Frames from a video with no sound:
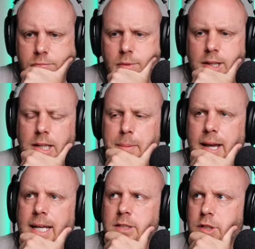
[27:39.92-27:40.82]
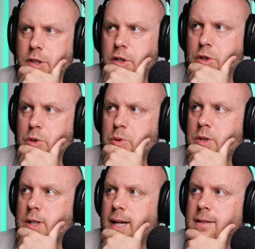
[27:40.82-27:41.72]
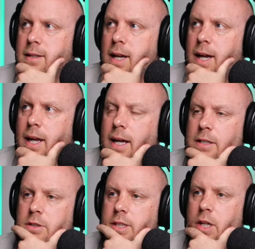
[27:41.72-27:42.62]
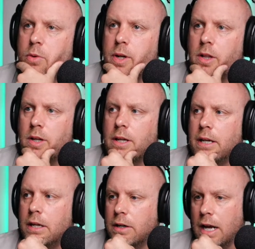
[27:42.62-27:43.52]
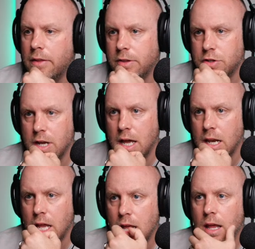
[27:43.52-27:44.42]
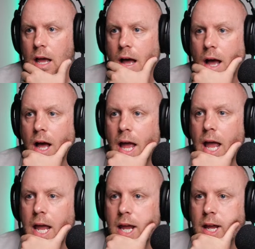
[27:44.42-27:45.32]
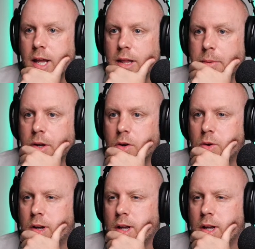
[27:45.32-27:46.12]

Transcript: let me ask you, as I just take a quick look here at the chat. Hey, there we go.